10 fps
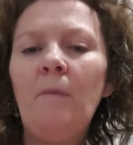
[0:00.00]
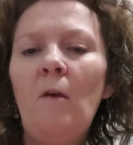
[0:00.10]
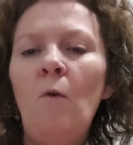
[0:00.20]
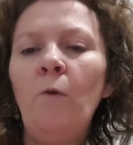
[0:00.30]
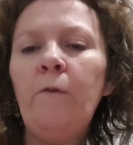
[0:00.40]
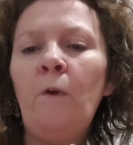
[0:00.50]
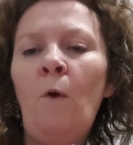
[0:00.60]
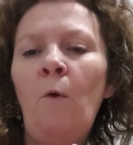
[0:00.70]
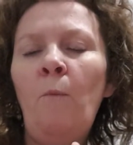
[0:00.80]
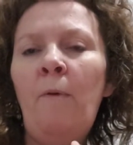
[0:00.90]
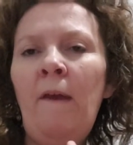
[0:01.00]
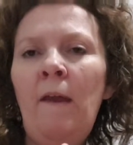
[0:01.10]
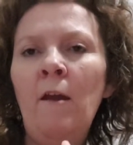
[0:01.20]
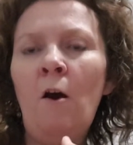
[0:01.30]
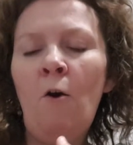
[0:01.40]
Also
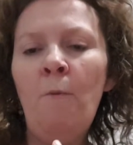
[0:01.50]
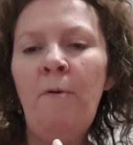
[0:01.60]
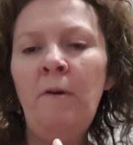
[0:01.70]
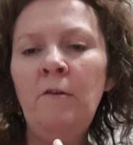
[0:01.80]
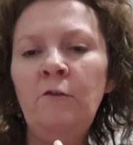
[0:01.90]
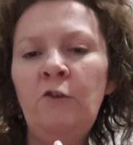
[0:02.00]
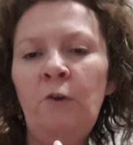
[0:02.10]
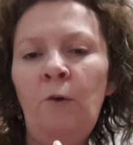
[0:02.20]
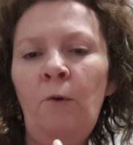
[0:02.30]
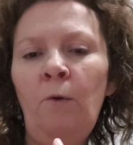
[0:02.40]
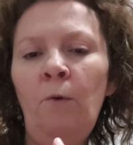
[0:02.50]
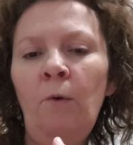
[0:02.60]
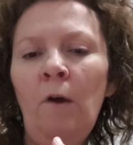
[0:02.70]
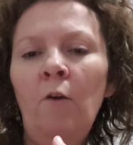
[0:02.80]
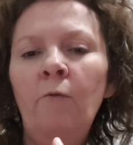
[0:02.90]
being open to
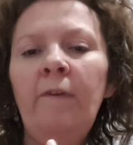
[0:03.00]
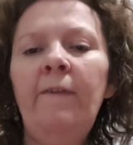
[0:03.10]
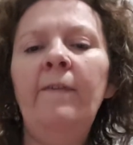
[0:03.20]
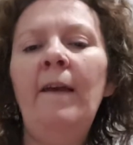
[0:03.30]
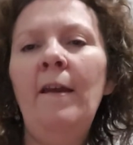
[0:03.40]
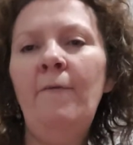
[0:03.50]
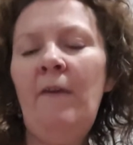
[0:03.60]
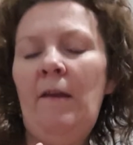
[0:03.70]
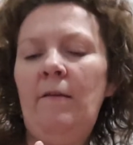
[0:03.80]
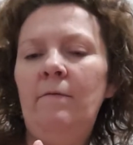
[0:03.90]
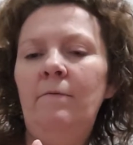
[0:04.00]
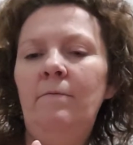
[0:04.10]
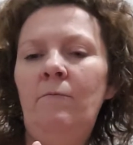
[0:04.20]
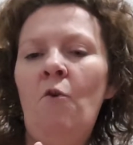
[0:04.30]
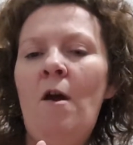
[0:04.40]
receiving
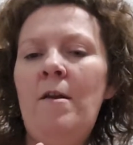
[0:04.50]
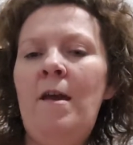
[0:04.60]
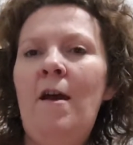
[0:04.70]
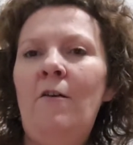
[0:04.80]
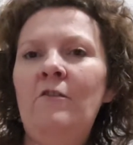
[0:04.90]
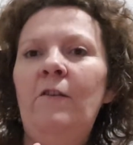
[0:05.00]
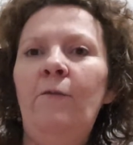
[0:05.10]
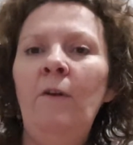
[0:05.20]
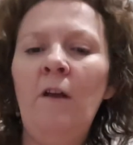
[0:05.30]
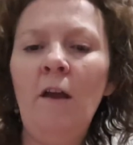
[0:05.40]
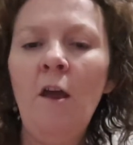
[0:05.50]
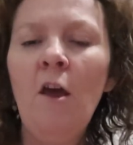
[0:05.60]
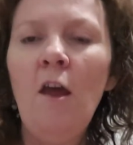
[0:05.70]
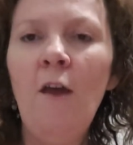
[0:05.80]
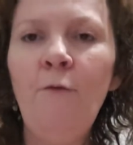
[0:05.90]
right now. I just feel like
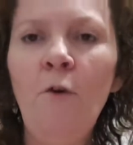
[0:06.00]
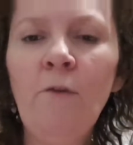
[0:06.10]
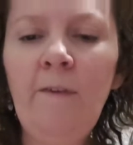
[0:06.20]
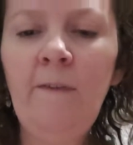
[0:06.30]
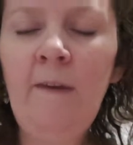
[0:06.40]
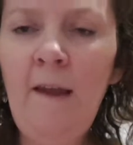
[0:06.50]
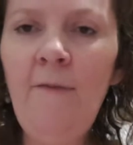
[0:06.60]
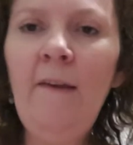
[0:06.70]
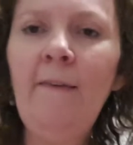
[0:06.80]
if you're receiving